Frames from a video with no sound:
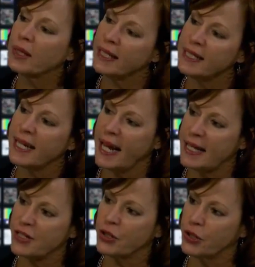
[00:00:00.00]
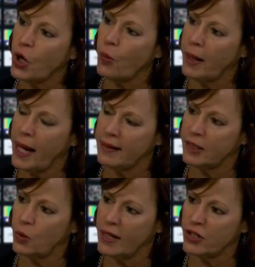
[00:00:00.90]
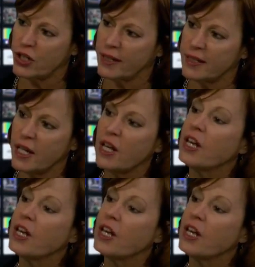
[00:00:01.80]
really need to ask good open-ended questions.